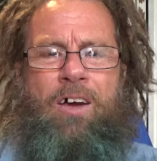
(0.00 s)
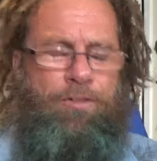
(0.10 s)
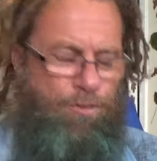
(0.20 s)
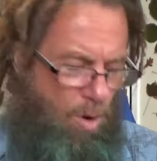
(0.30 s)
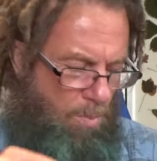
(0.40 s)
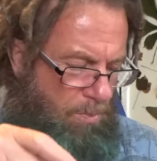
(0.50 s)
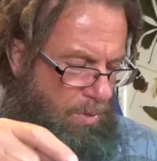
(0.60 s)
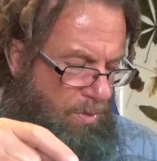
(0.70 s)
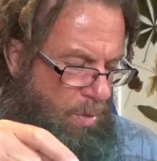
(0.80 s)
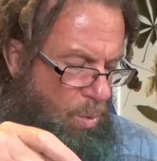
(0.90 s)

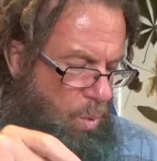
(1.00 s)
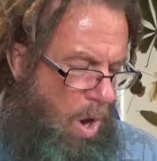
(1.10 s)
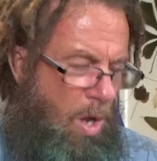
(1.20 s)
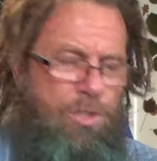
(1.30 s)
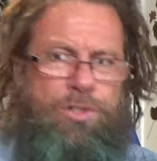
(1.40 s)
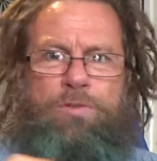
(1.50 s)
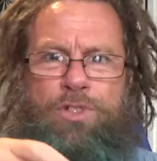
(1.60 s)
from the words of